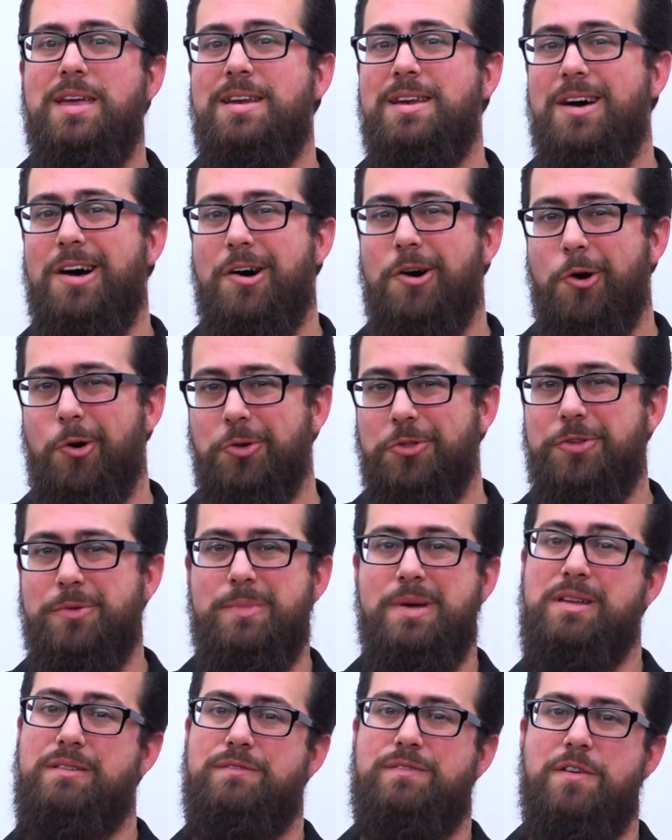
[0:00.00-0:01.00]
in
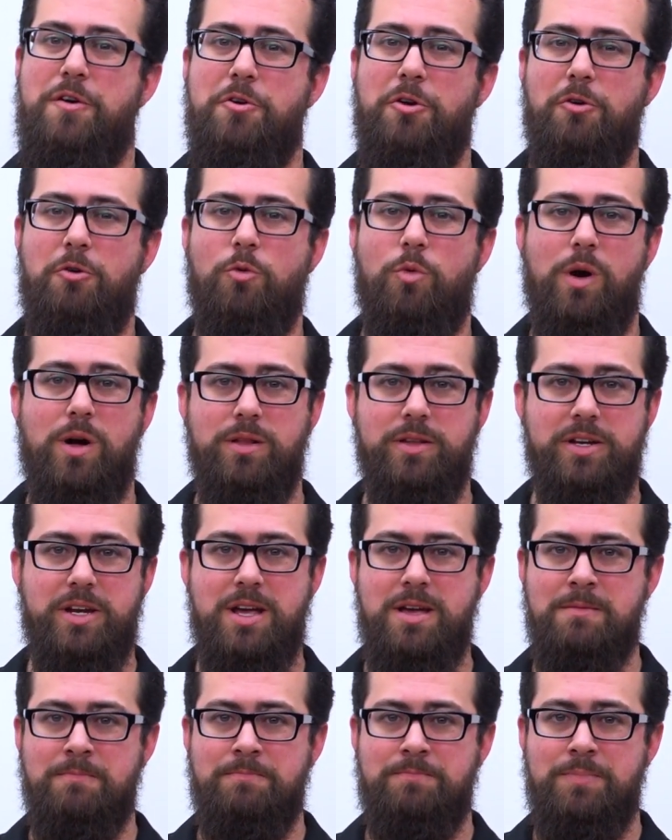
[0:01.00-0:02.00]
ultimate photo
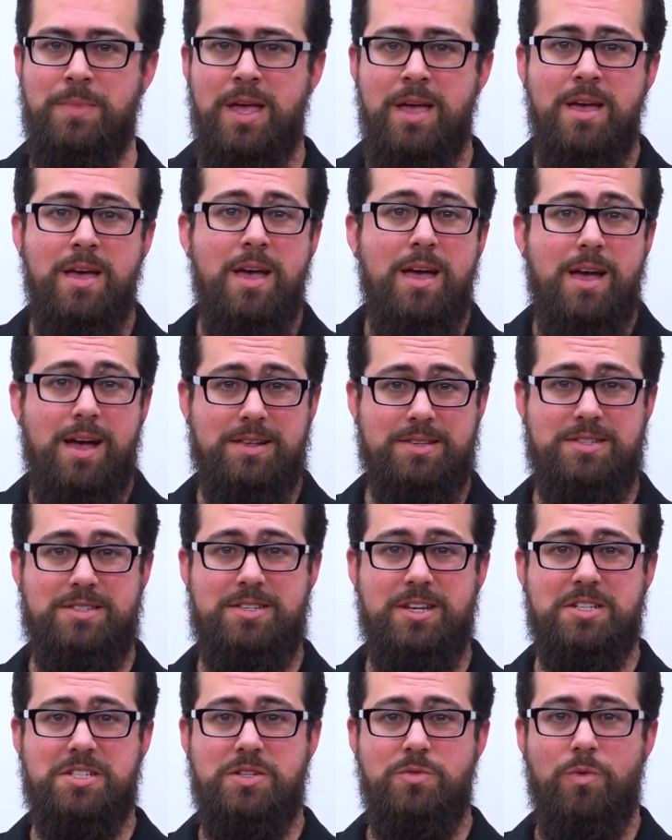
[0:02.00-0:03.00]
quality. At
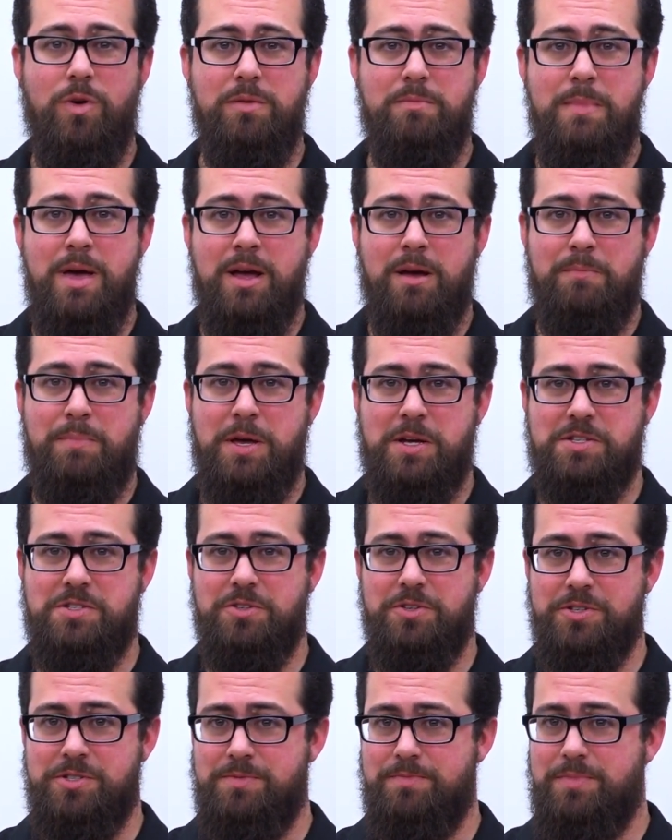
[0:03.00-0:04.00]
61
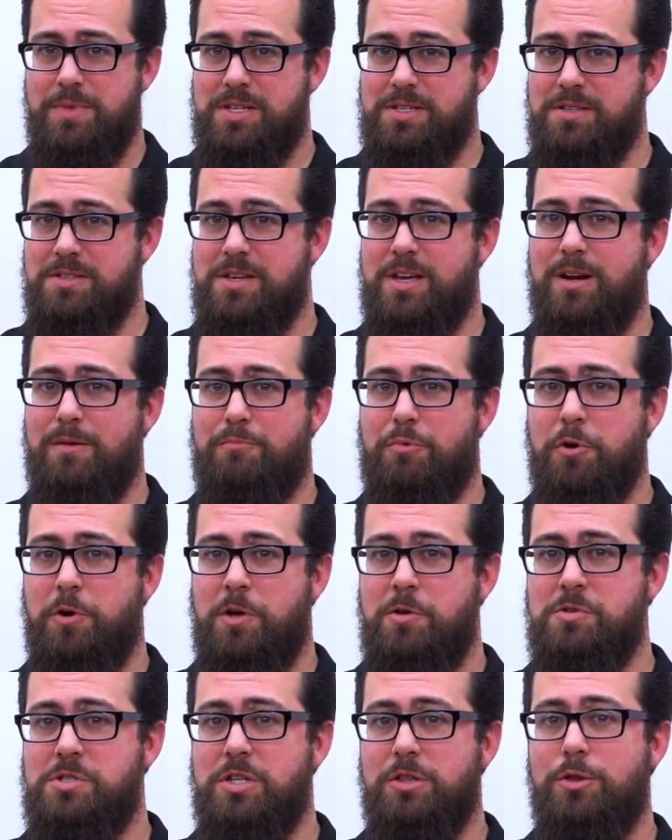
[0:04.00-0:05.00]
megapixels, this is gonna
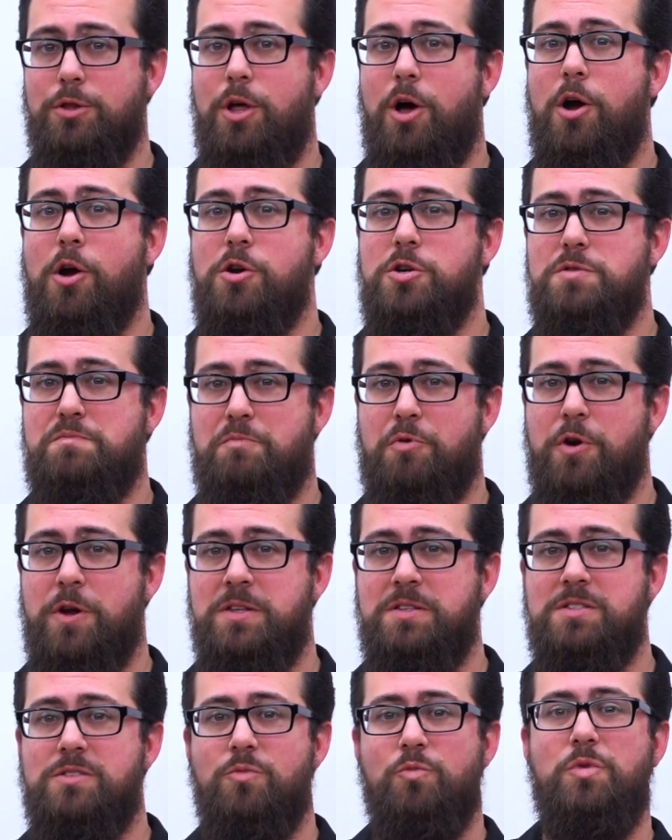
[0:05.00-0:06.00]
produce large
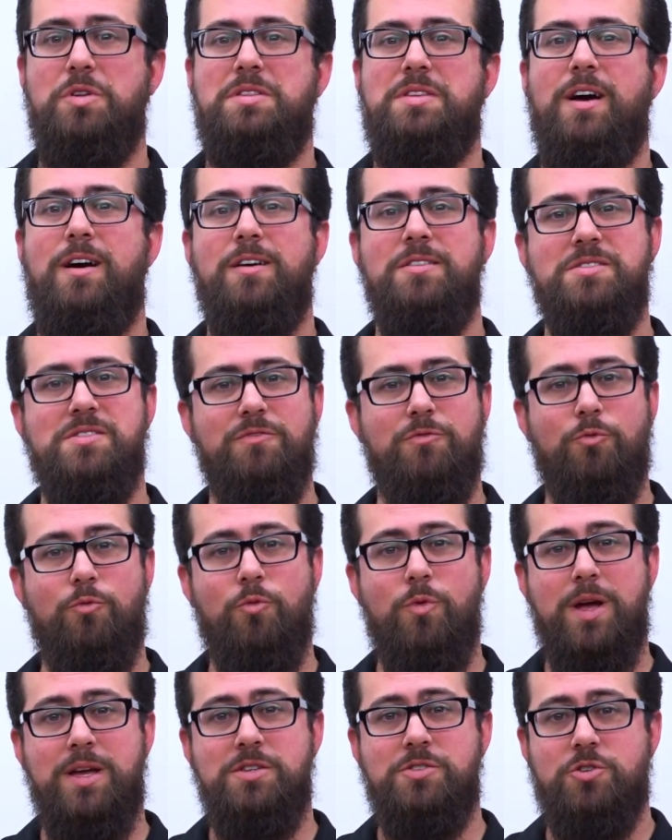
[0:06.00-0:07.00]
prints with tons of
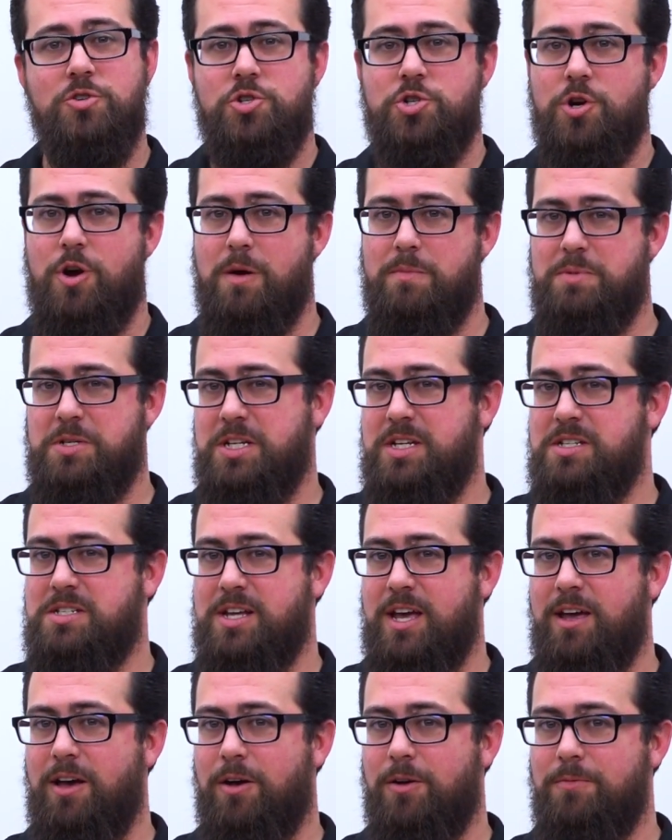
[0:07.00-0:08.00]
razor sharp
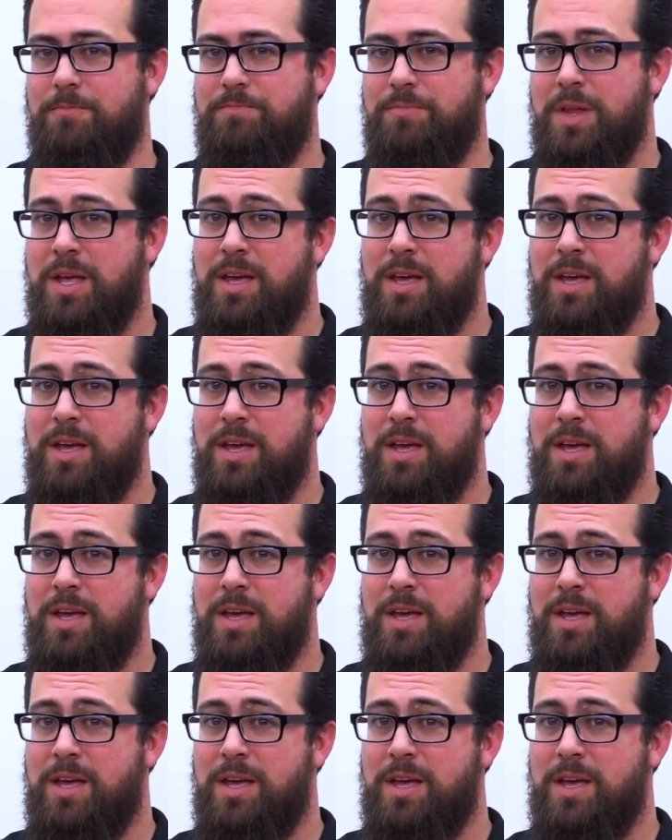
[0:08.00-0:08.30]
detail.